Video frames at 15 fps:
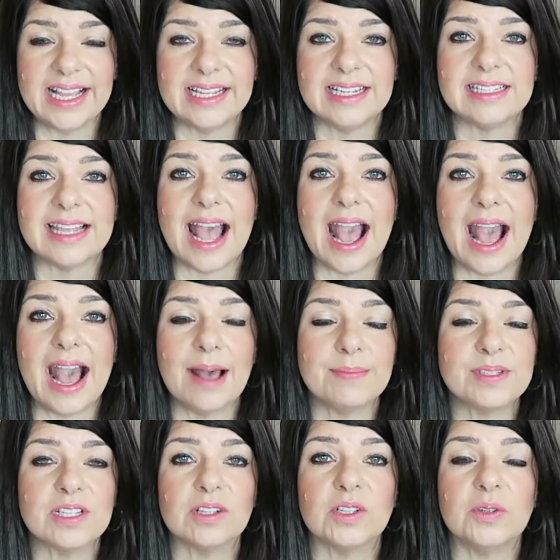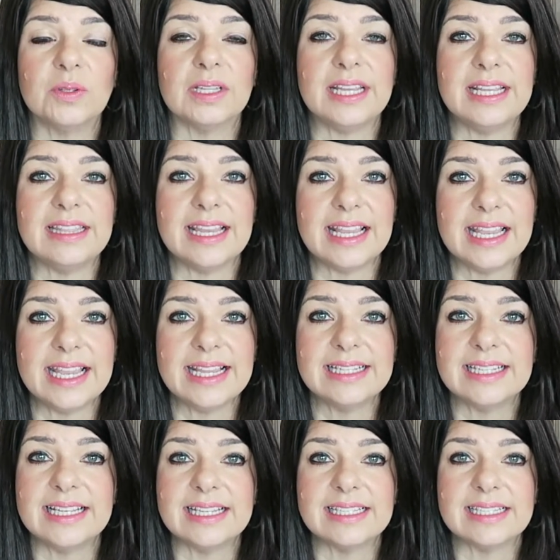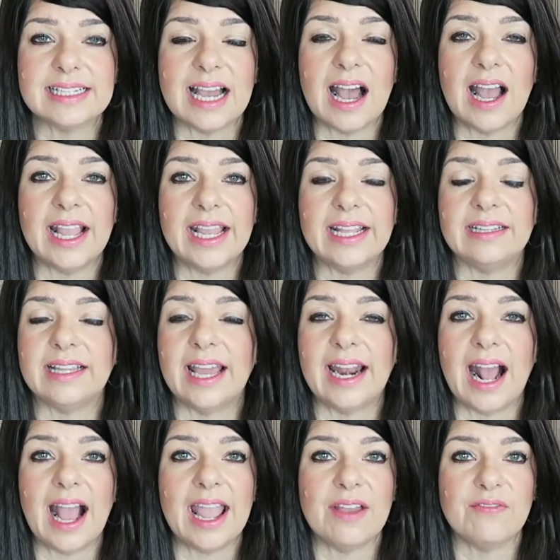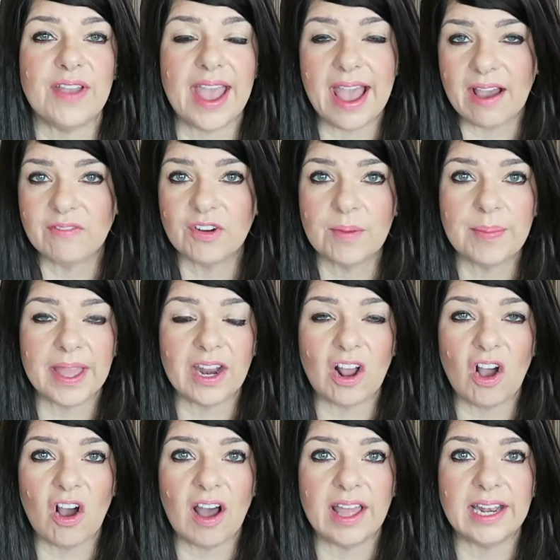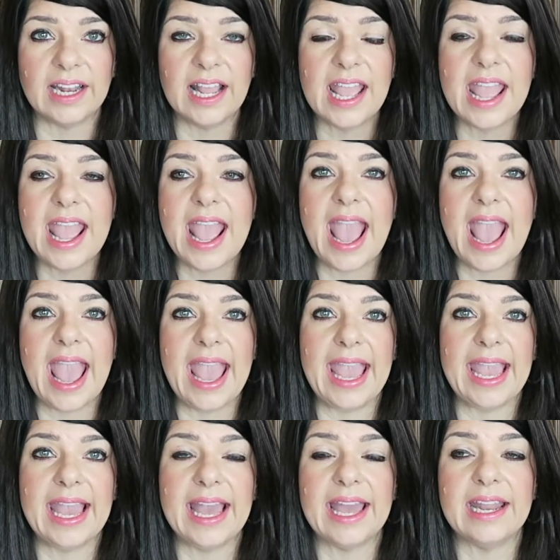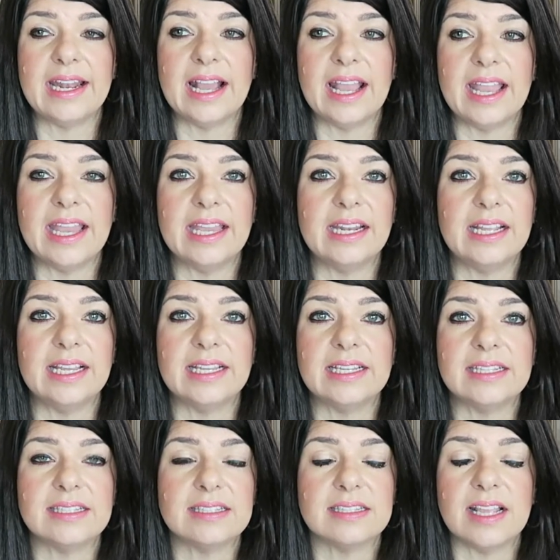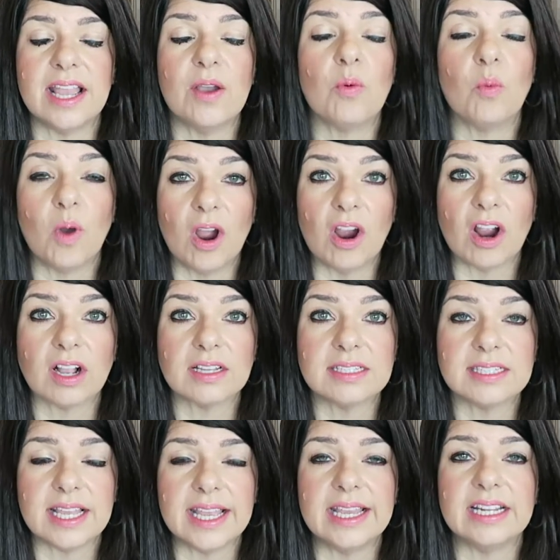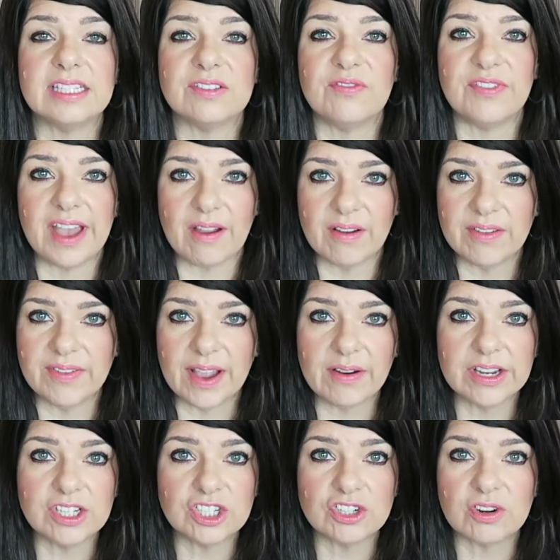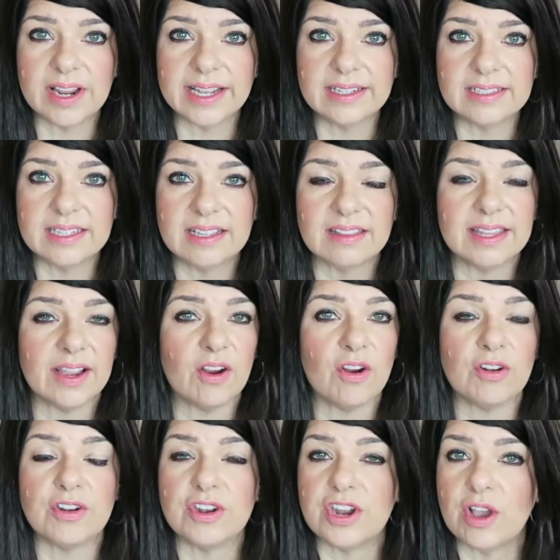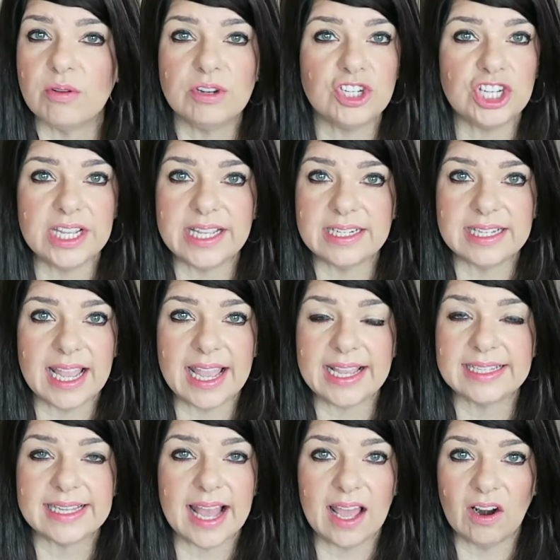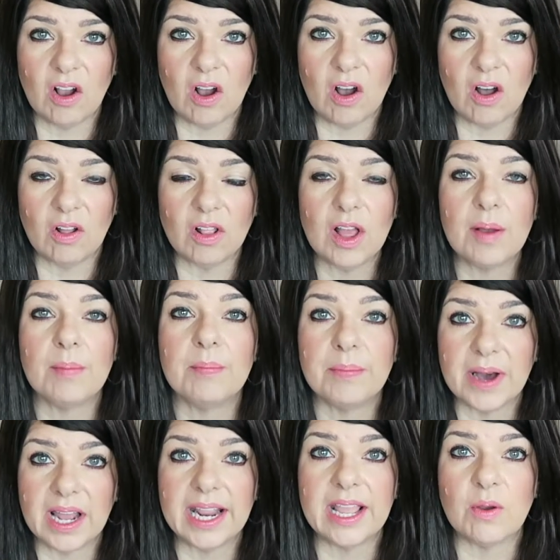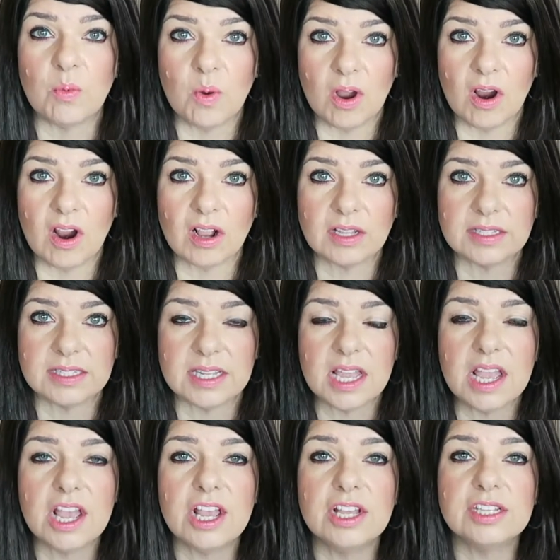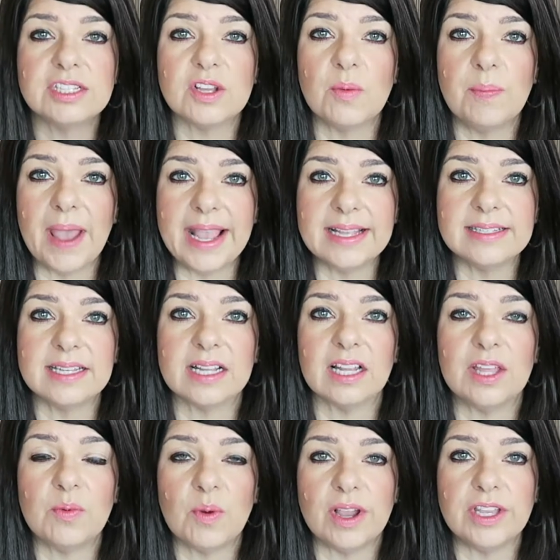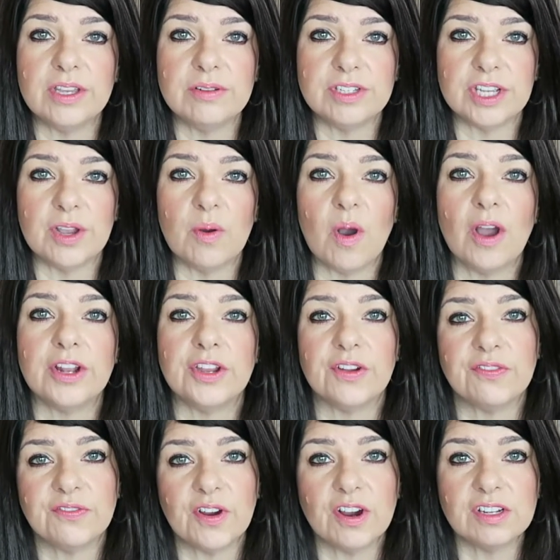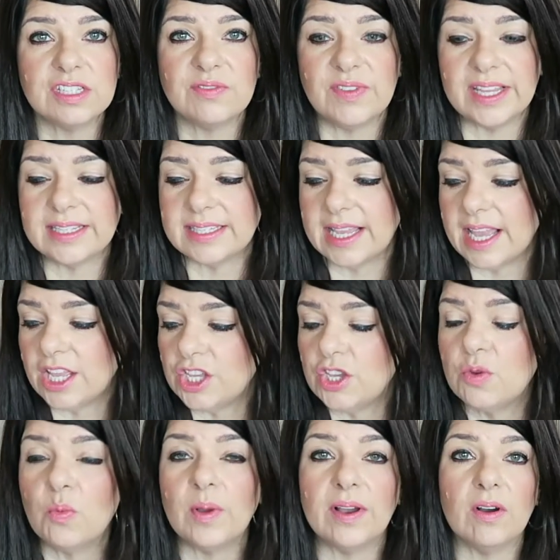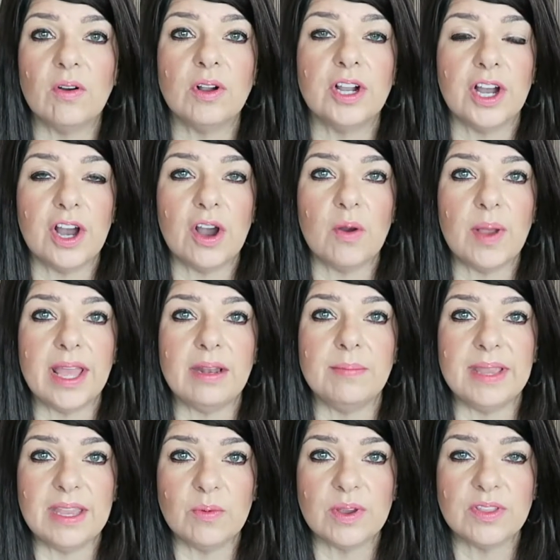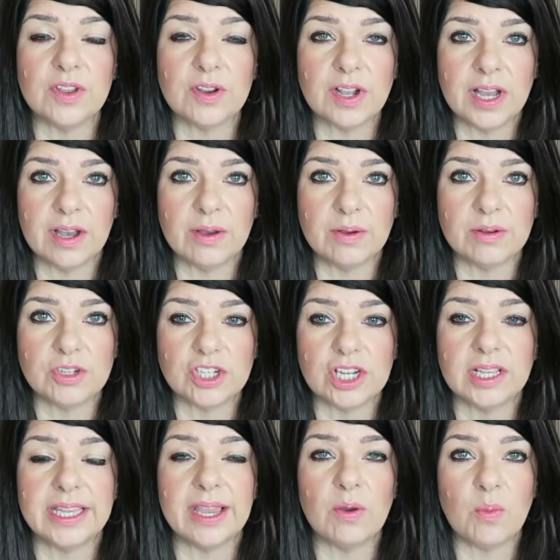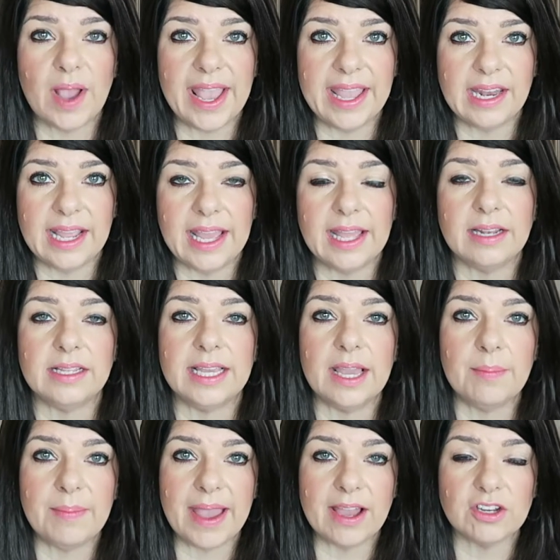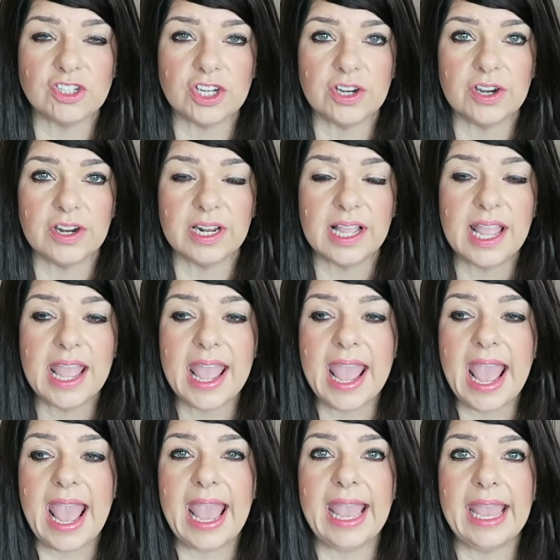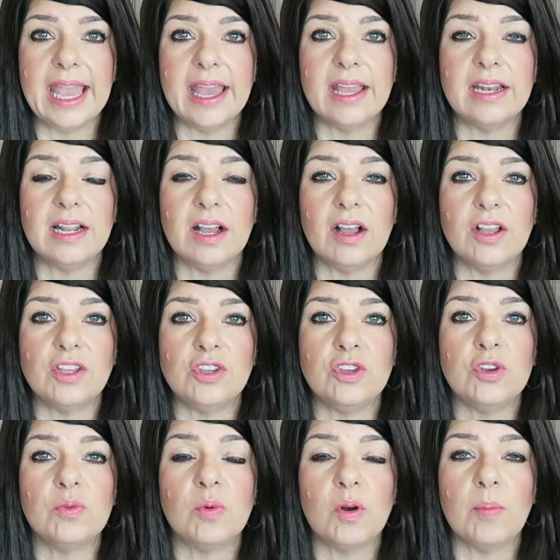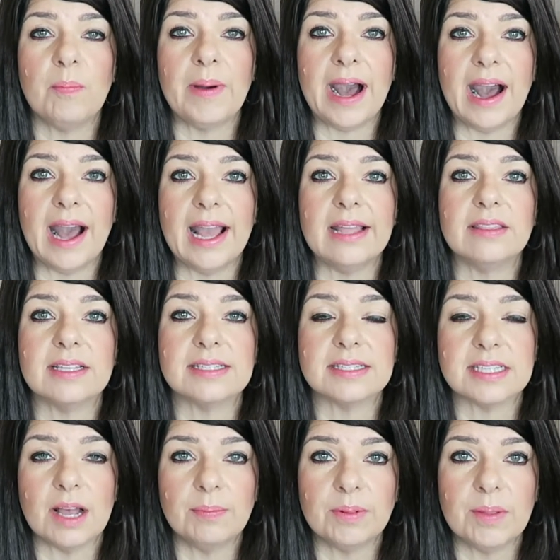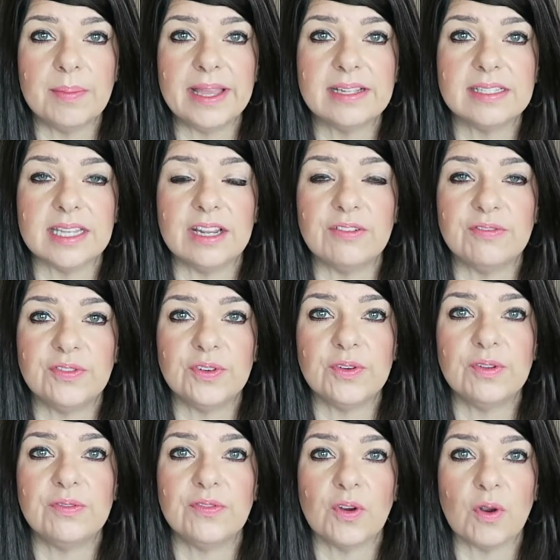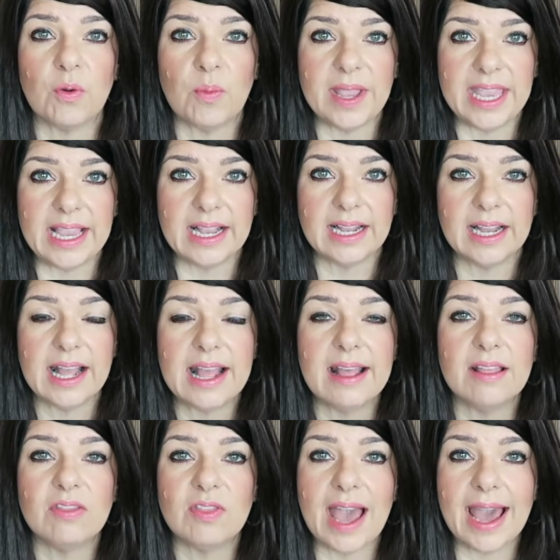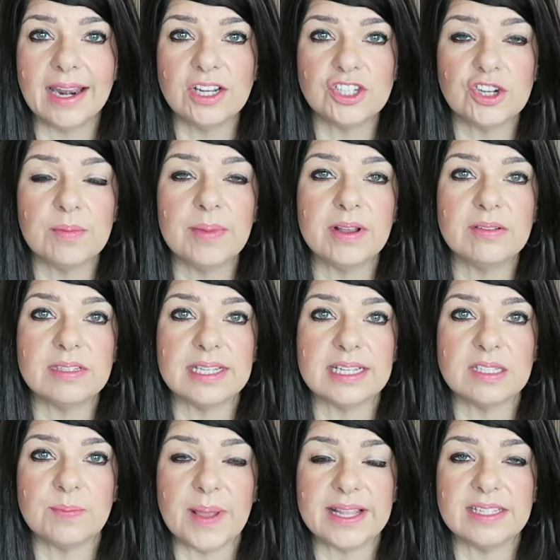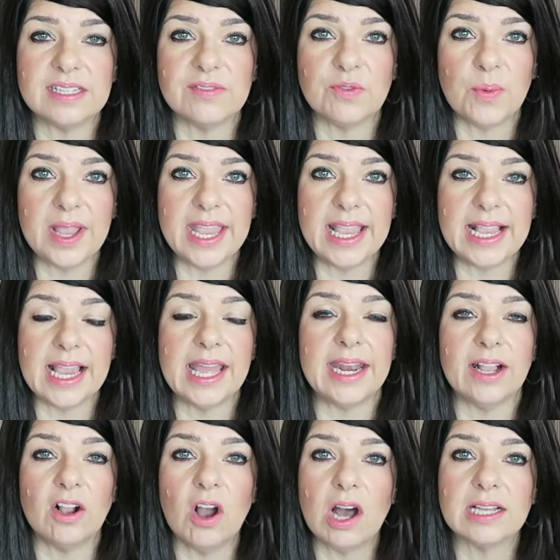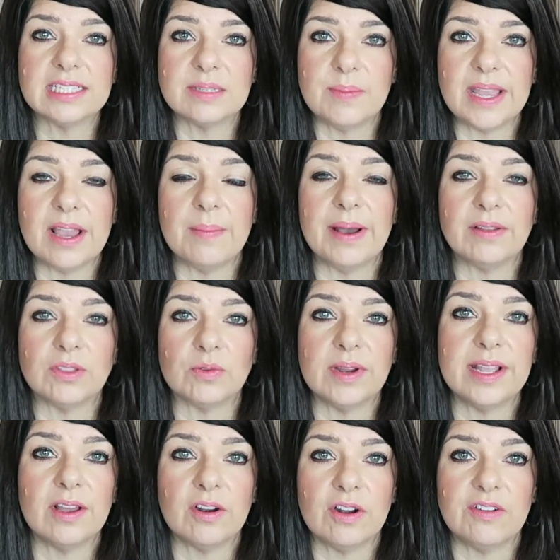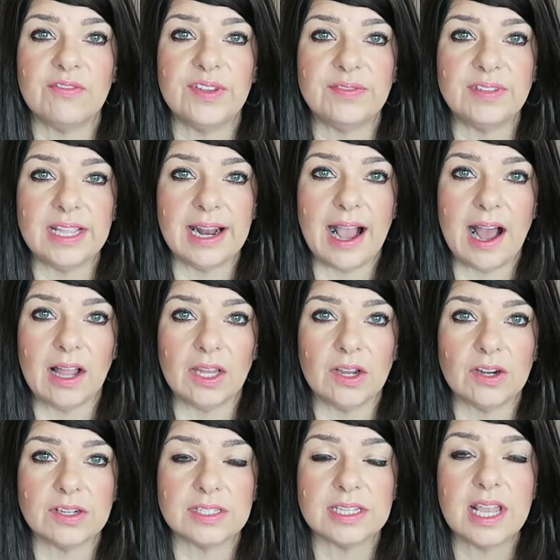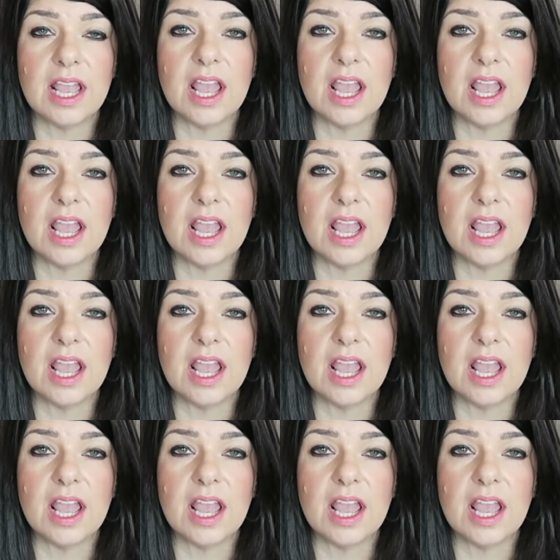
It is absolutely the easiest diet that I have ever been on, and it works. It is very, very strict. There are no cheat days at all, but it works. So basically what you do, on your first visit, you will go and meet with your coach, get weighed in, get measured, and you will buy the supplements and food for a week. That is your most expensive week, and it cost me about $350.